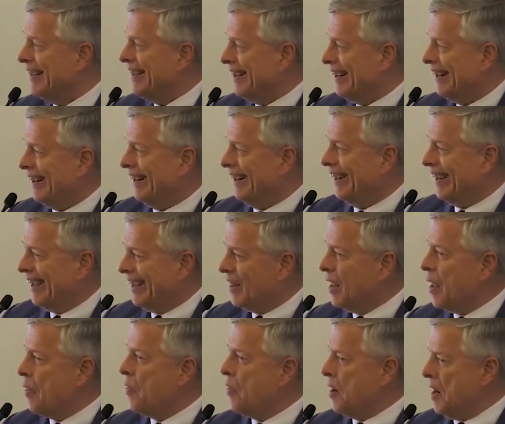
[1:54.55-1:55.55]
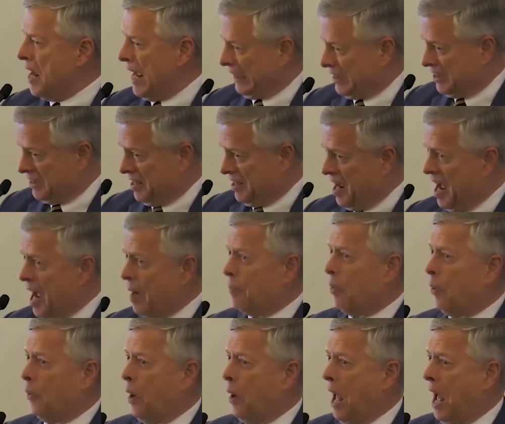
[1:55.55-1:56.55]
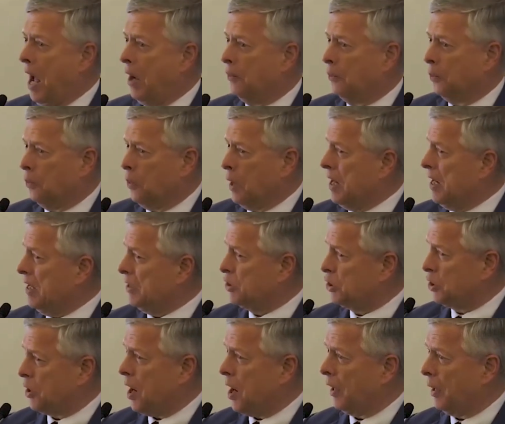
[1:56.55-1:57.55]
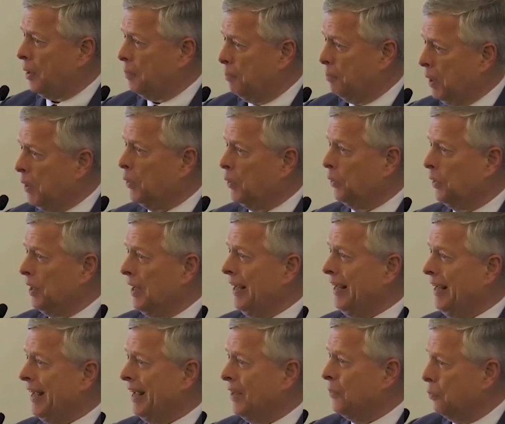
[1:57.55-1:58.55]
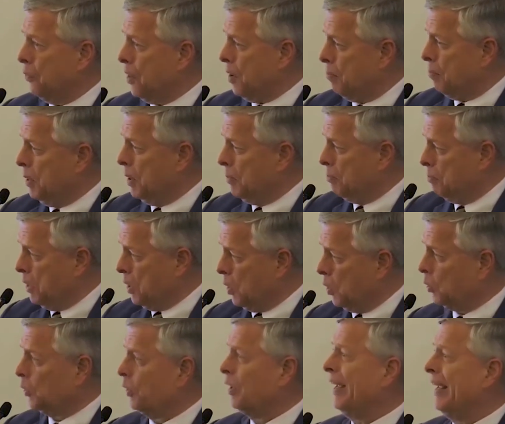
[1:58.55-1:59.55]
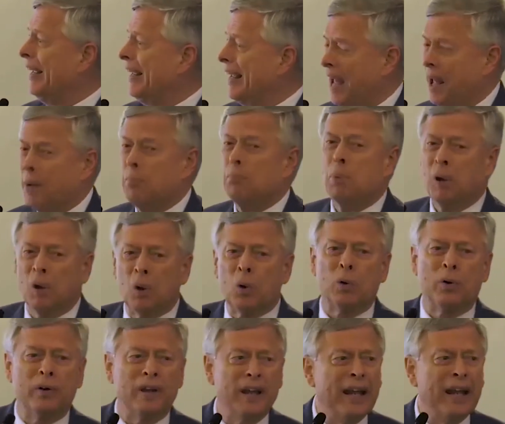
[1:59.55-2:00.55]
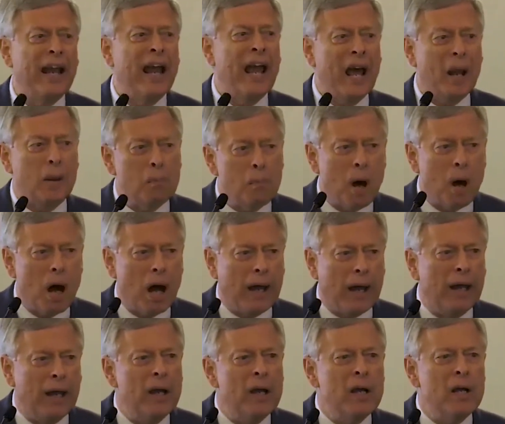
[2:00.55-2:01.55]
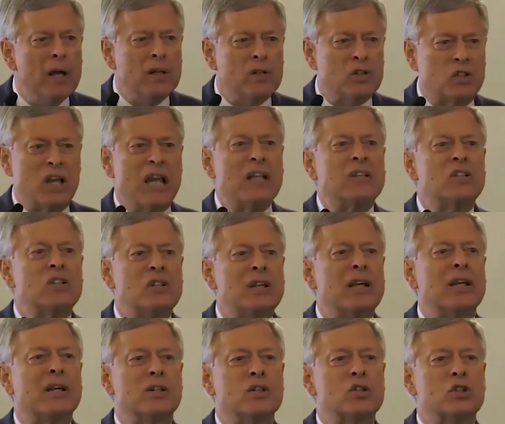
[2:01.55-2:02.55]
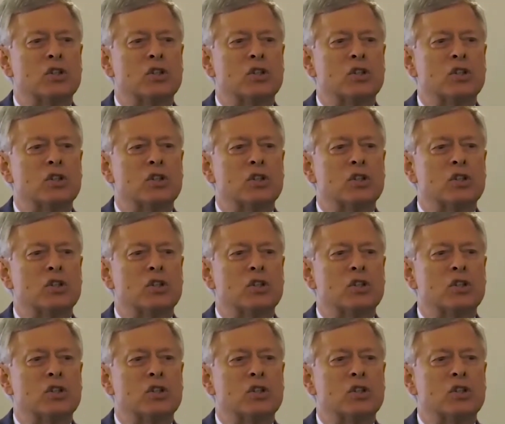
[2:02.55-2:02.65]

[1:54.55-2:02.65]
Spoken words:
And then the next time around, we started building, and we've been building and building, and my sense is